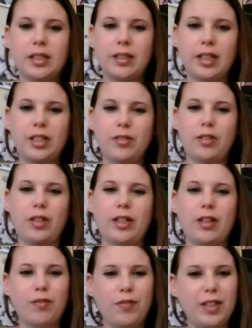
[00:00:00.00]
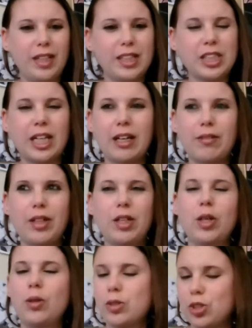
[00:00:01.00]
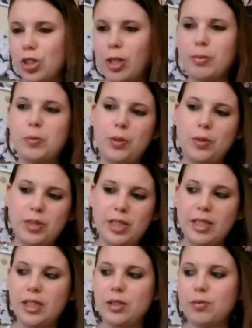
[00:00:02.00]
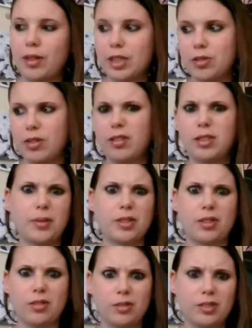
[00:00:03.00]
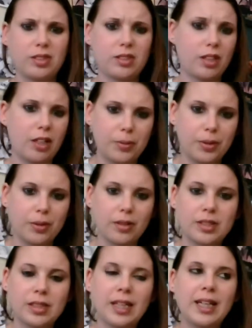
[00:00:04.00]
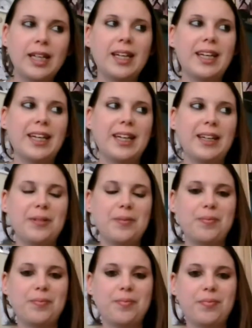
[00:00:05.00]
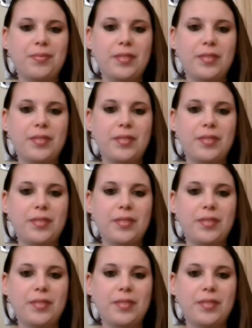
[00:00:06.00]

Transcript: and then you've got like a village area, loads of shops, boutiques, restaurants, McDonald's, Starbucks. Um,